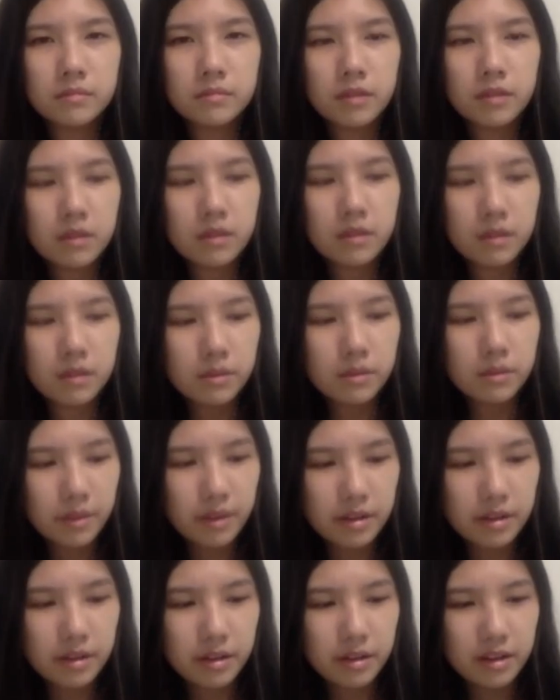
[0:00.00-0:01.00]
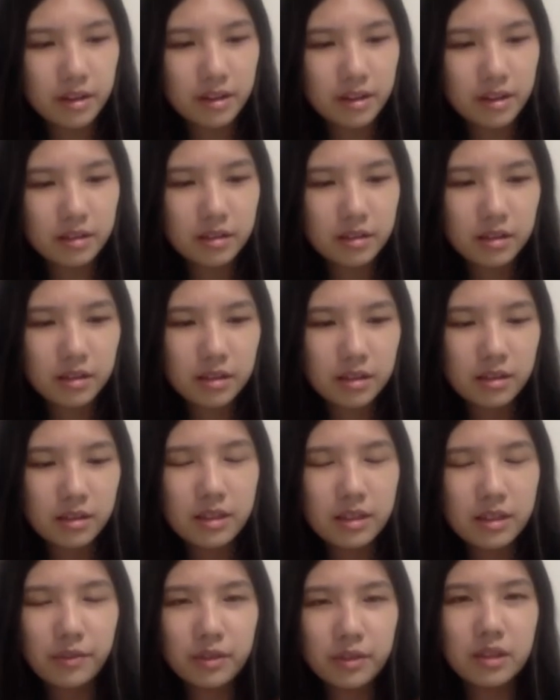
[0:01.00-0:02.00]
Right. And
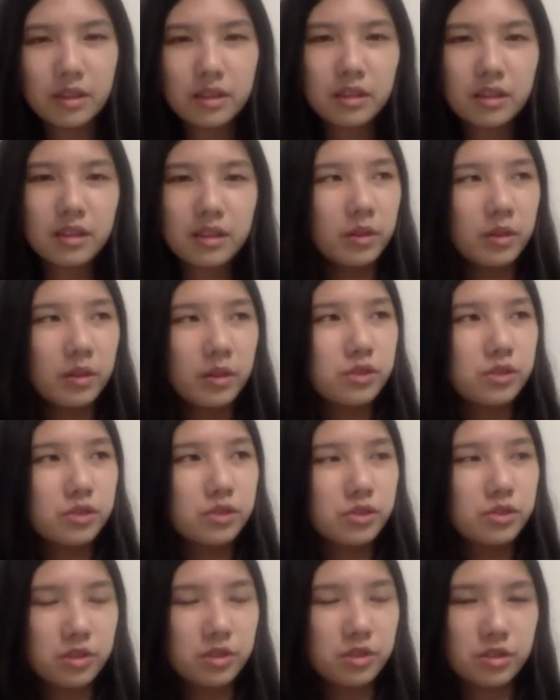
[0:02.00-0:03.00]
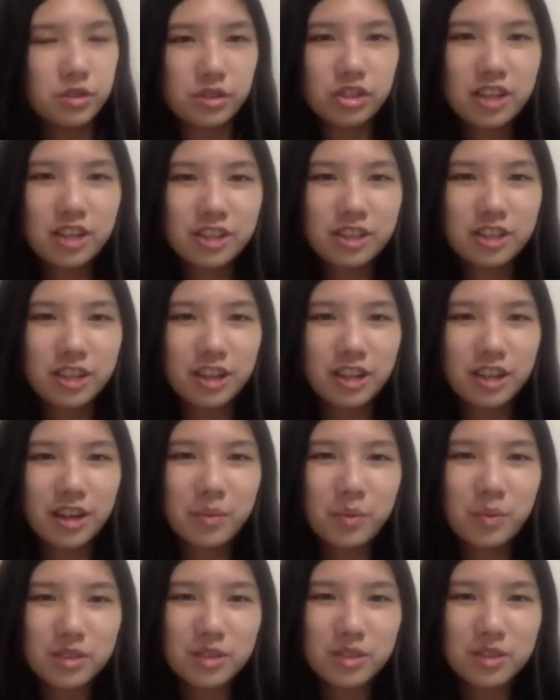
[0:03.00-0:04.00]
definitely all industries are changing, and what's
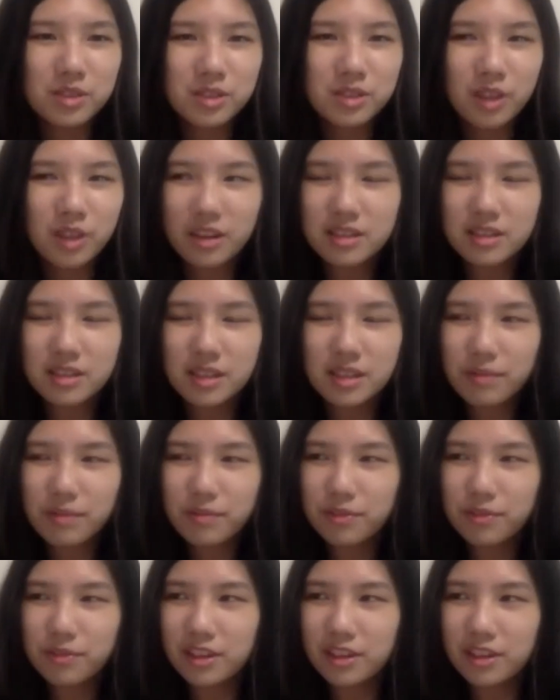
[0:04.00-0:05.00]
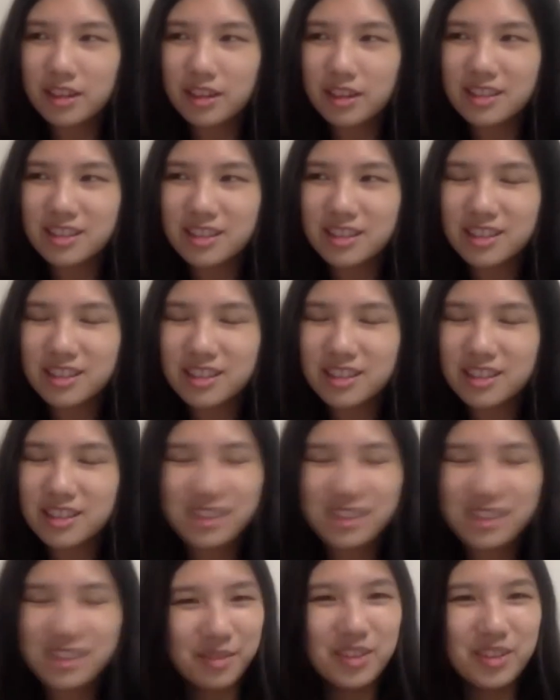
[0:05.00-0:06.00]
not exempt for it is a
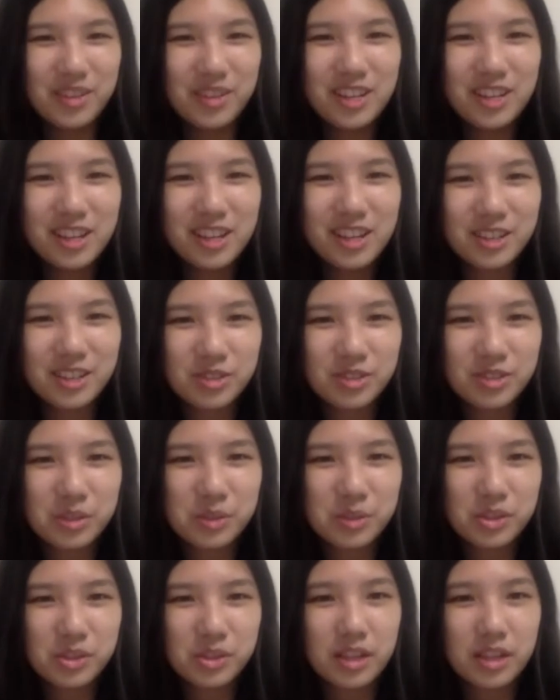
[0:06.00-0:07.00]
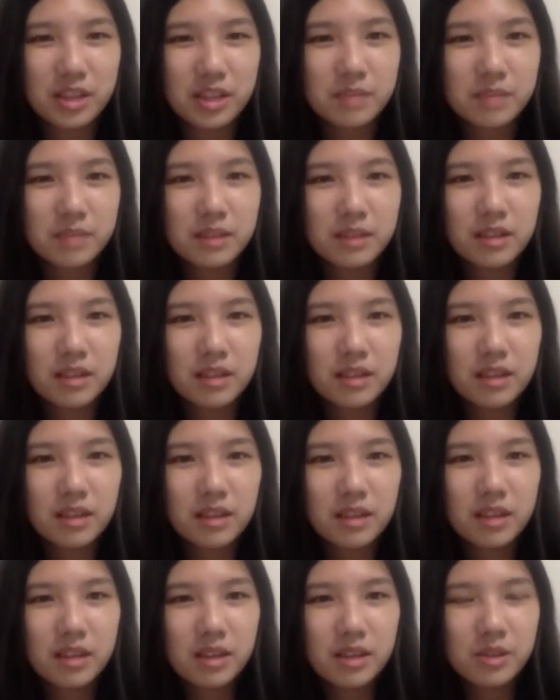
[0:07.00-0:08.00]
media industry, which has been
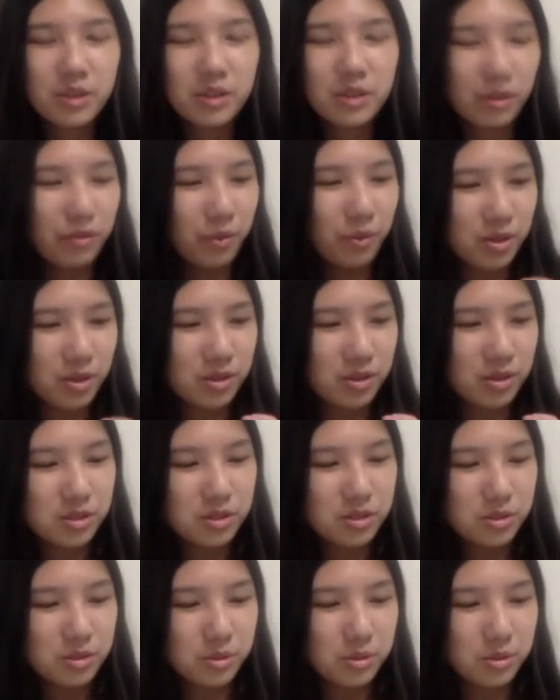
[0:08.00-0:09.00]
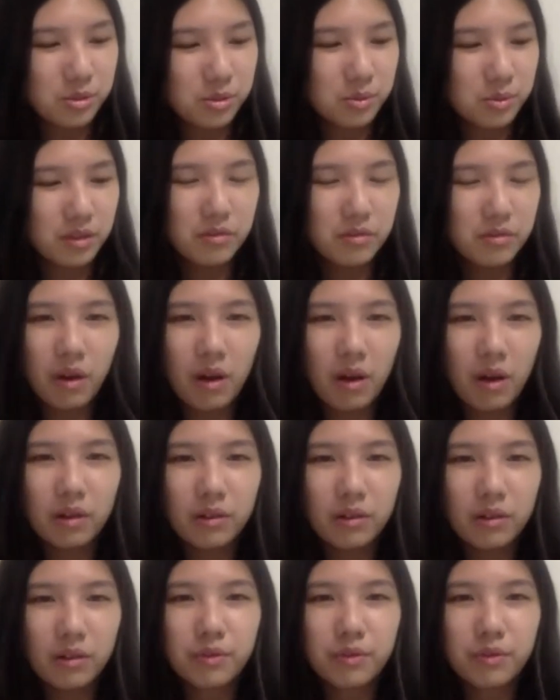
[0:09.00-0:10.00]
sort of forced to evolve
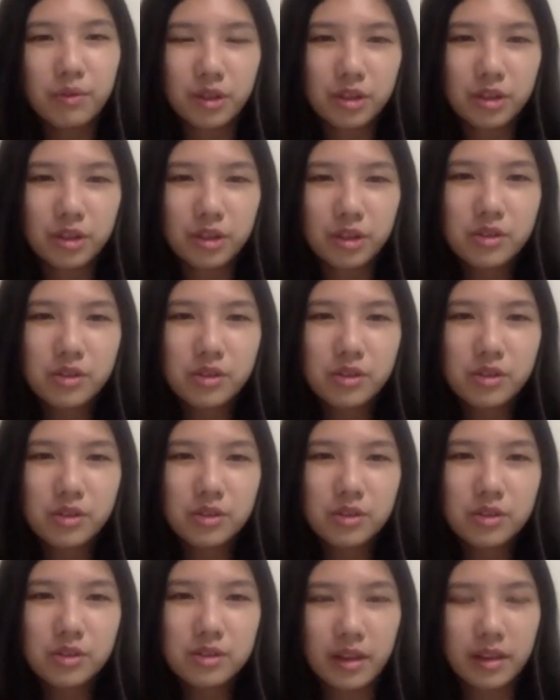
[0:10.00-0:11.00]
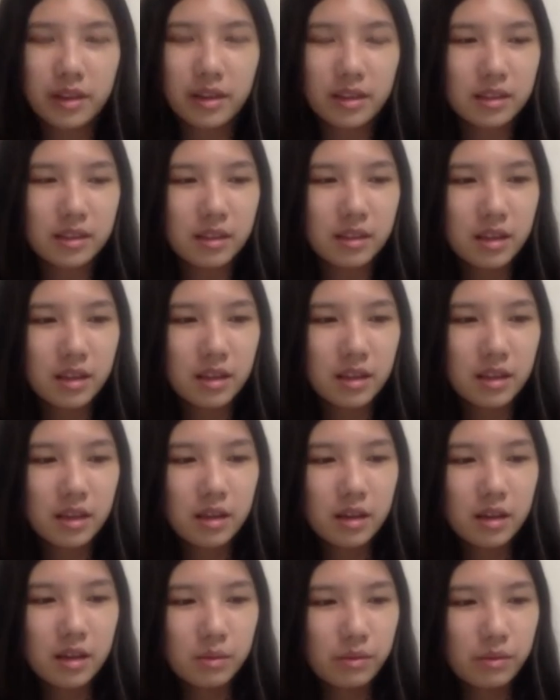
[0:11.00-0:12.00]
for years now. And I think
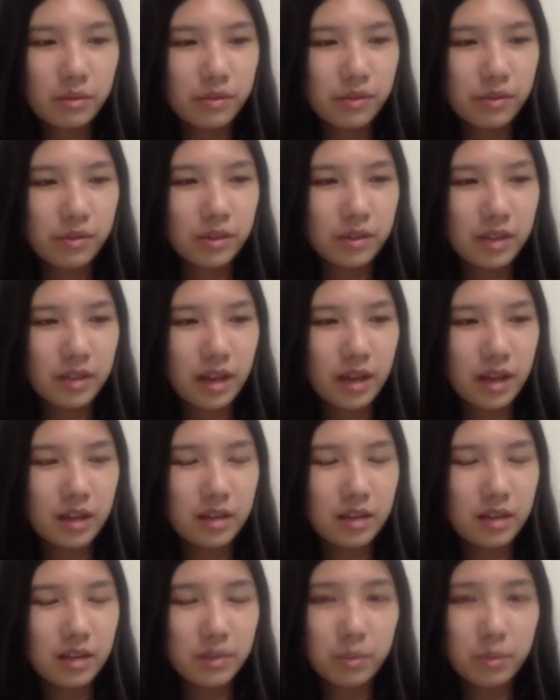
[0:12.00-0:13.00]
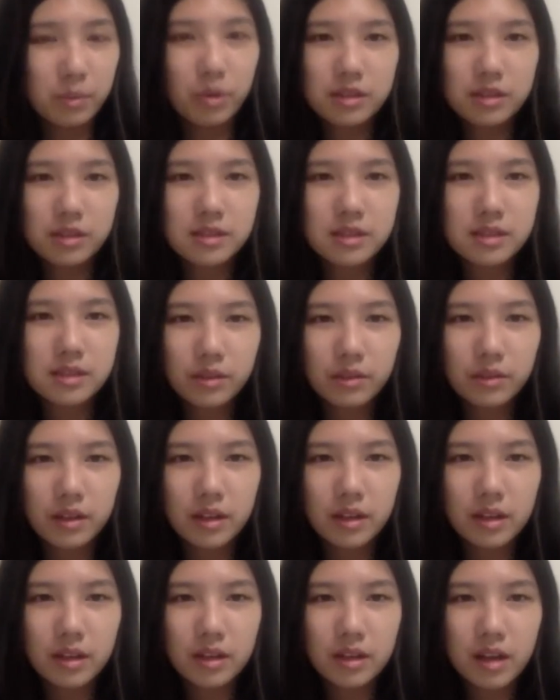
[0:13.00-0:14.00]
we feel that even more accelerated
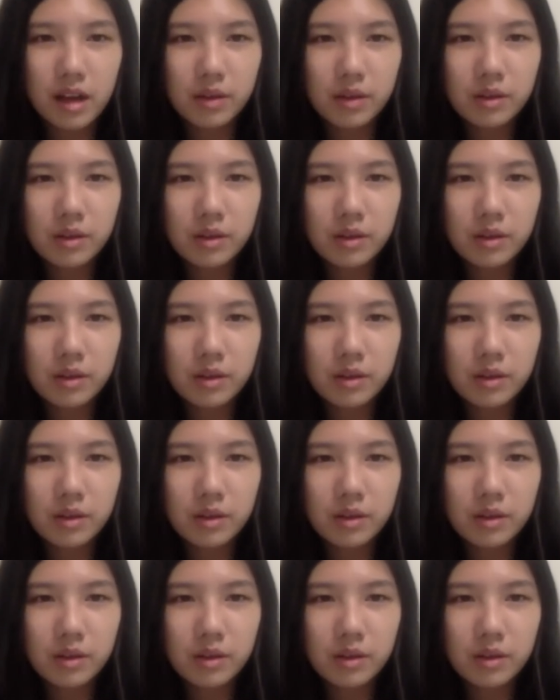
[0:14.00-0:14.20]
now.